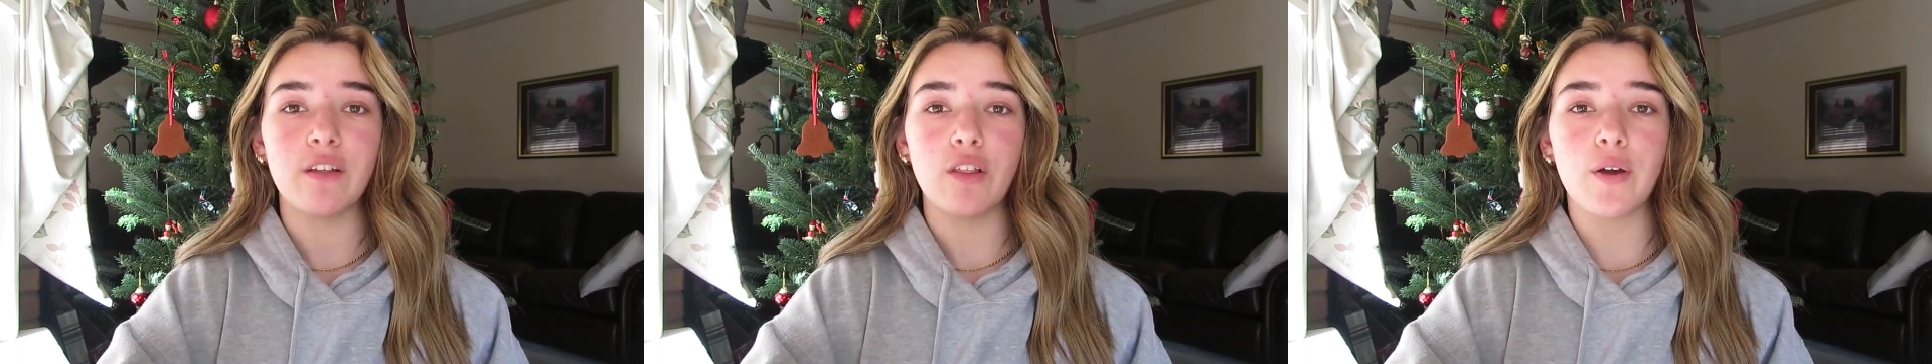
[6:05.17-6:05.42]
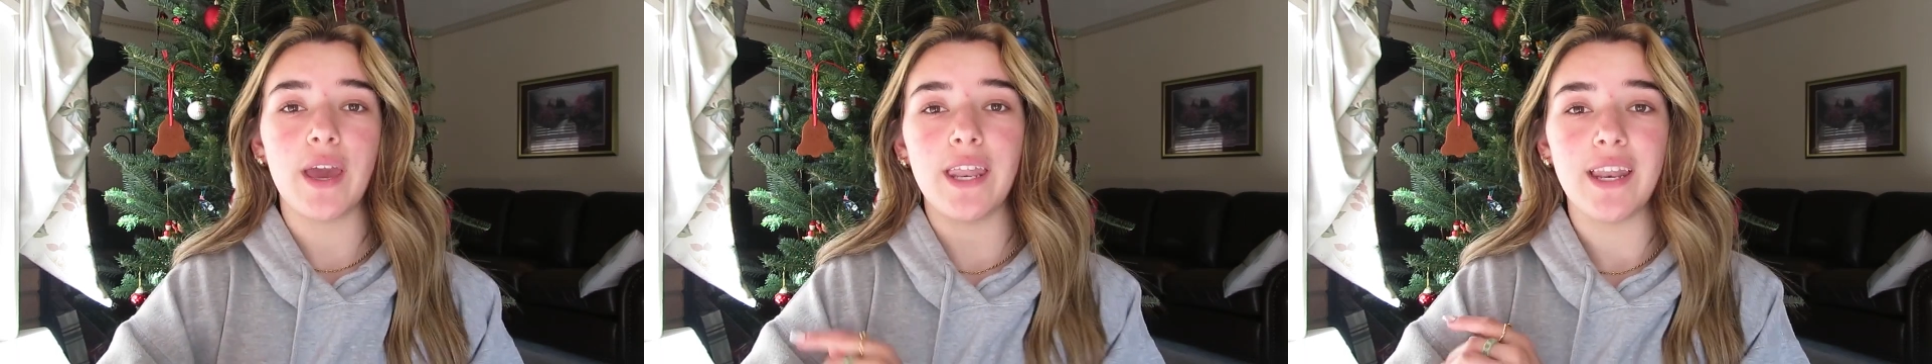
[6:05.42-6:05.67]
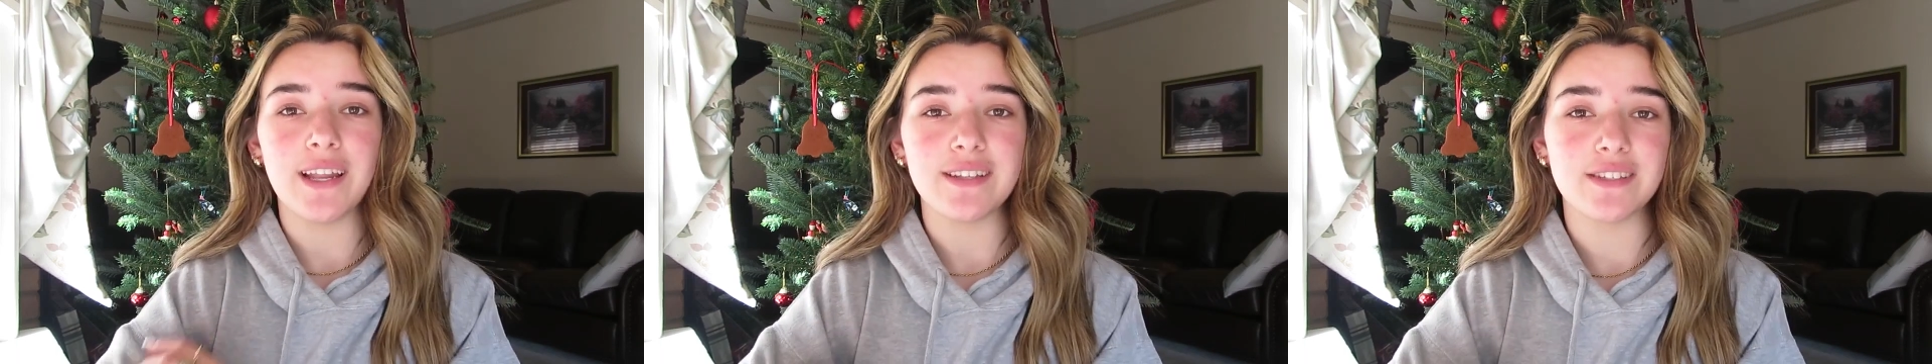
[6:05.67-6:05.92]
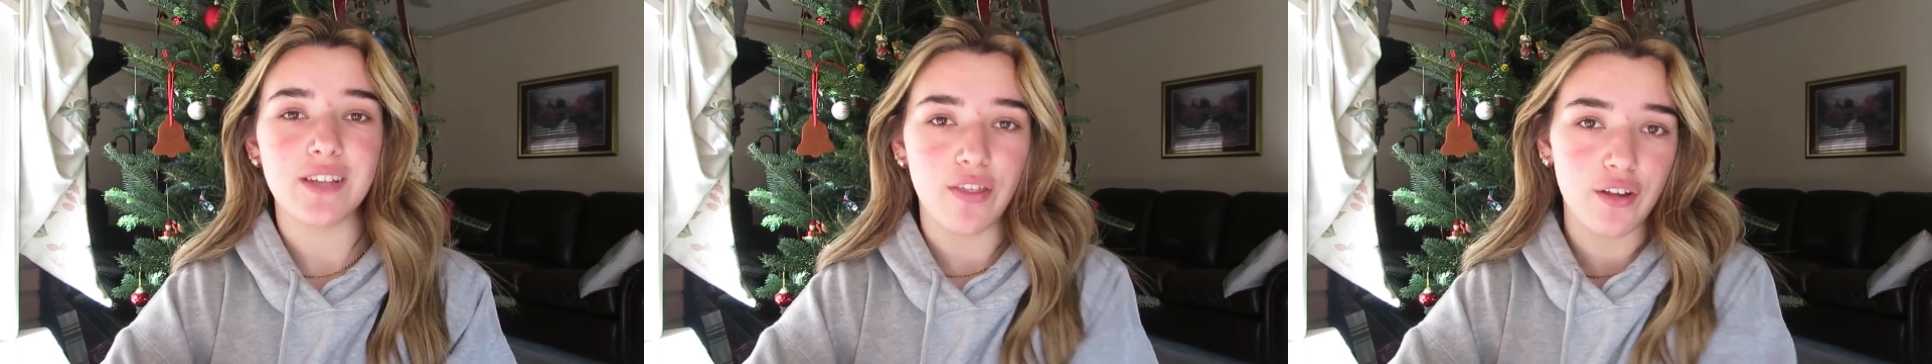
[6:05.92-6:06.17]
They're located
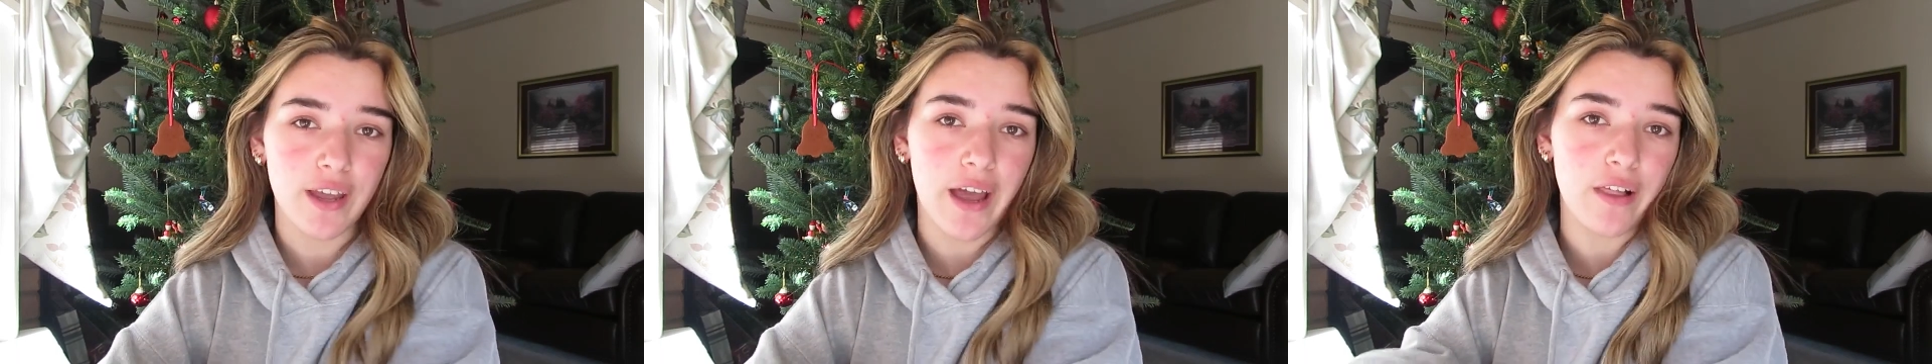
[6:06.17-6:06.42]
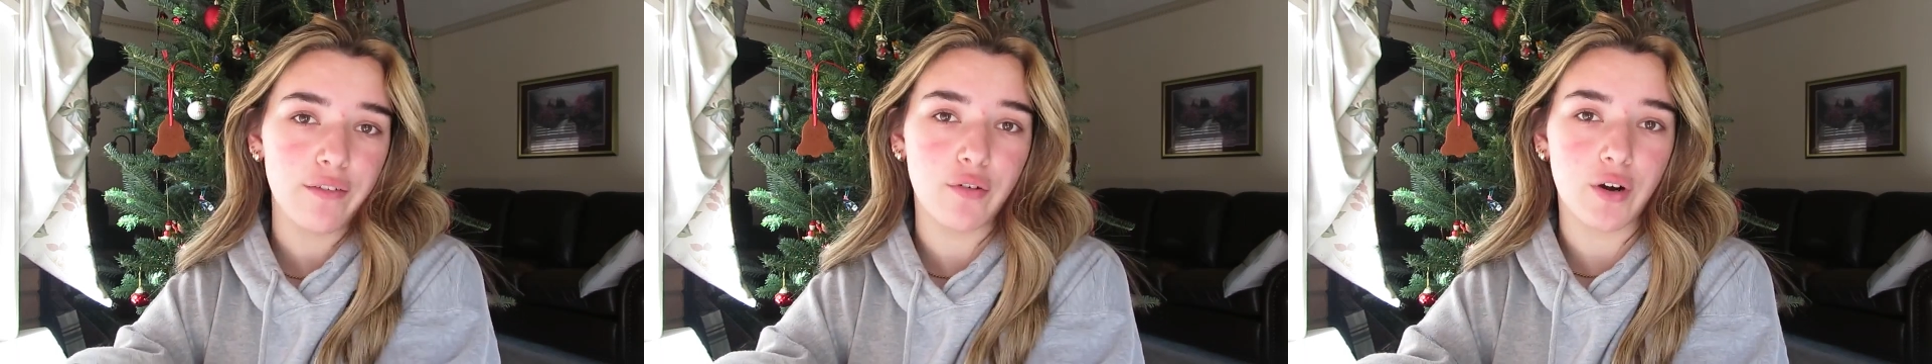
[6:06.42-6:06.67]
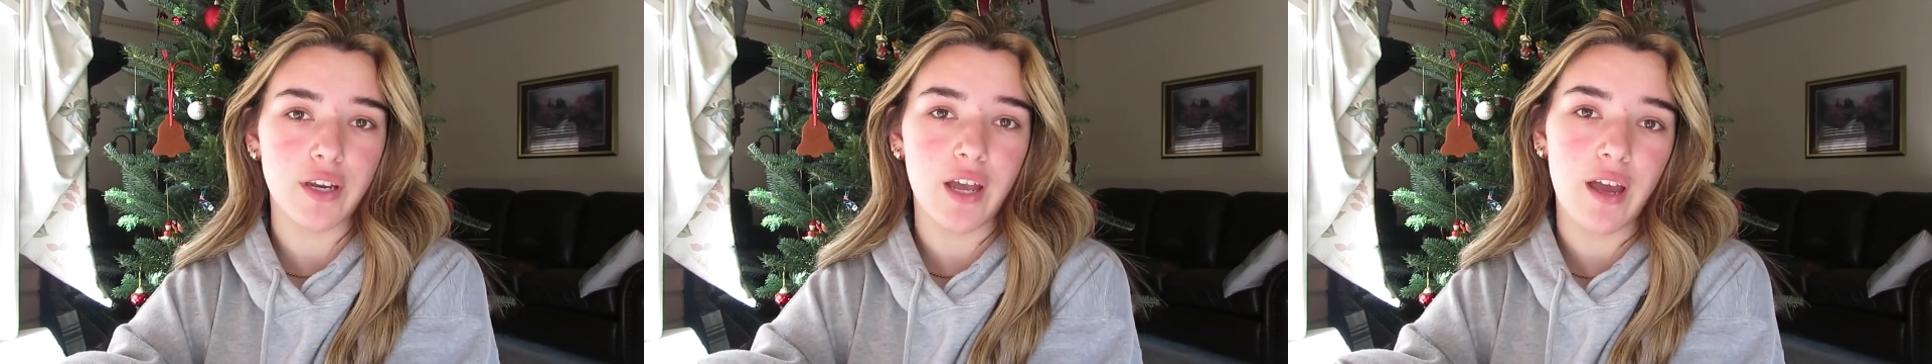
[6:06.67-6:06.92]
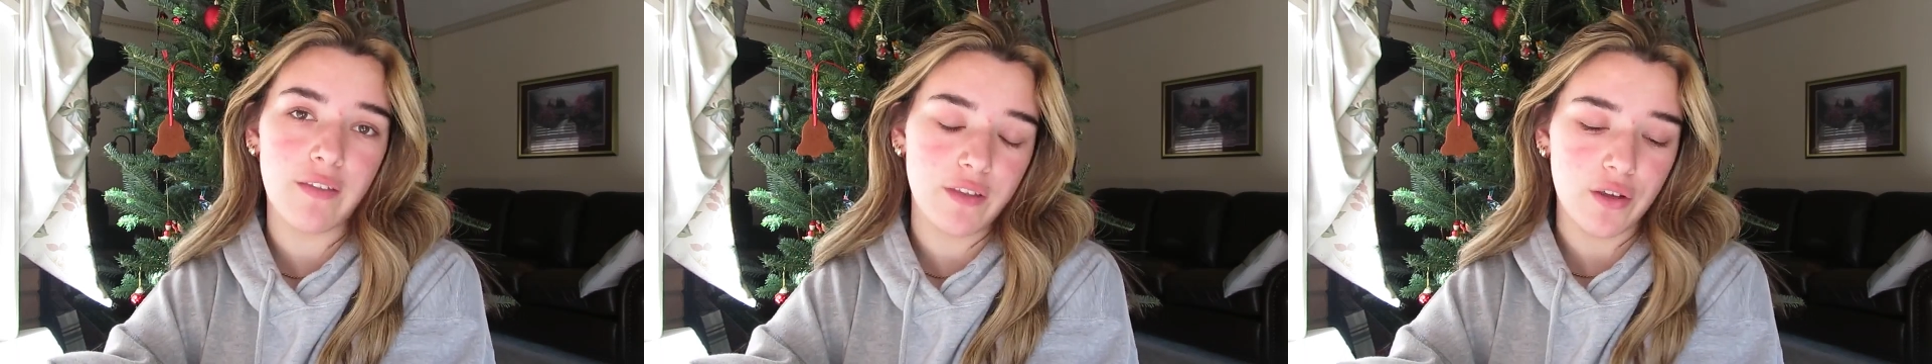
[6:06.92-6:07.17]
in Southern
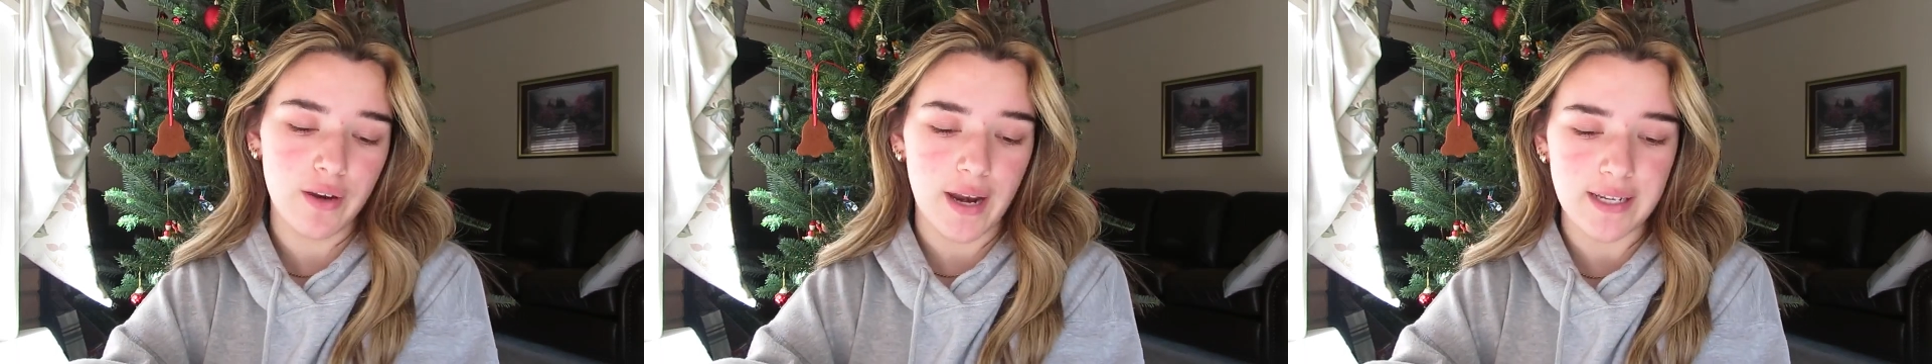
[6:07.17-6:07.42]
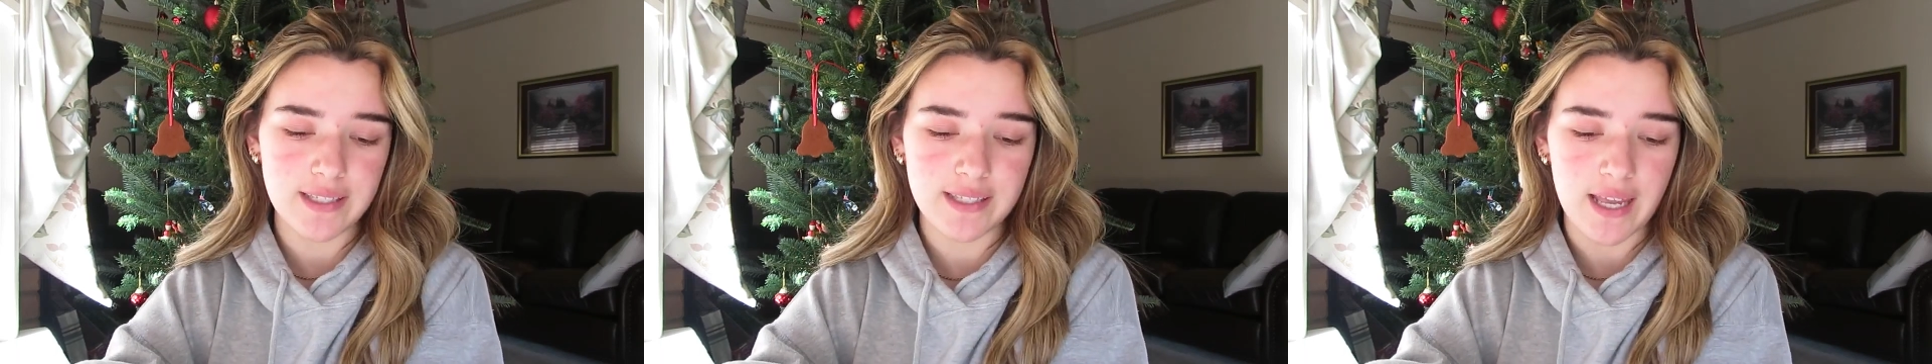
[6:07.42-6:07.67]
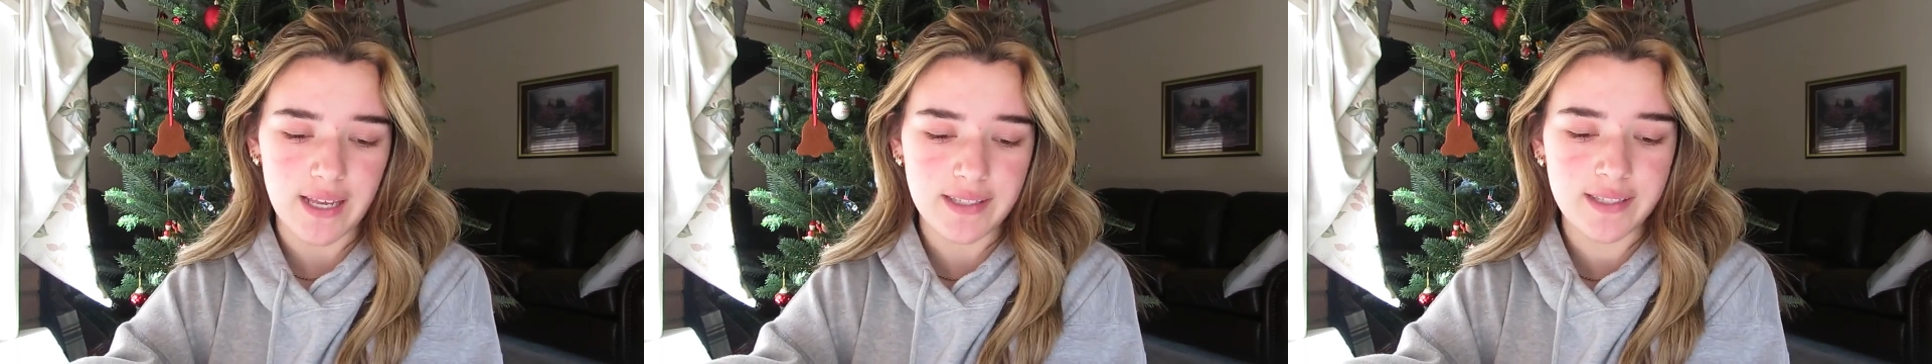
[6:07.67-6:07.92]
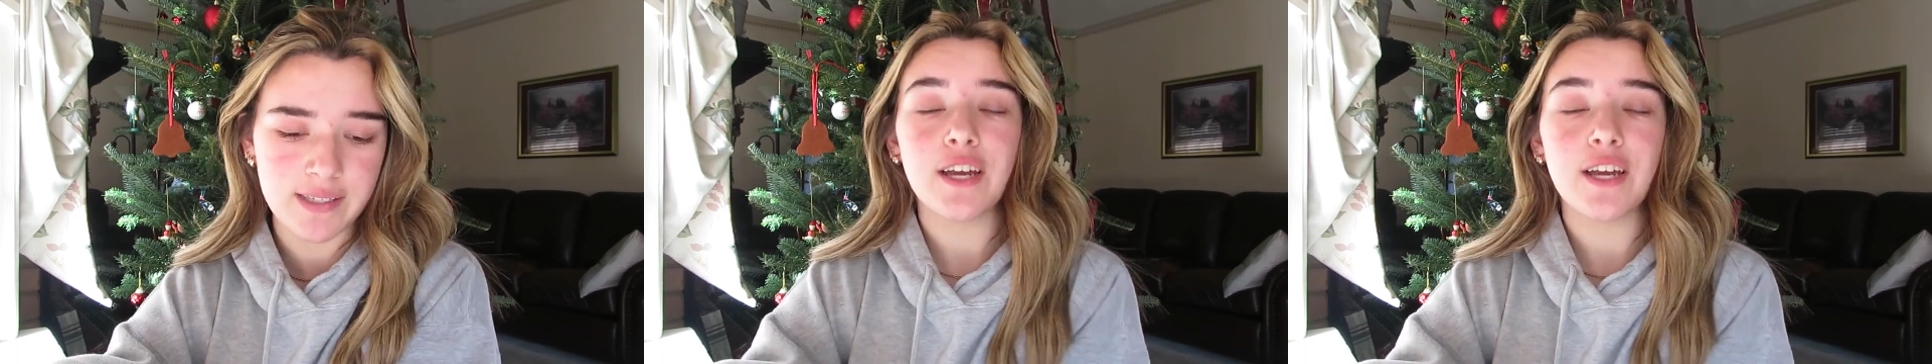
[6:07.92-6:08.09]
California in the United States.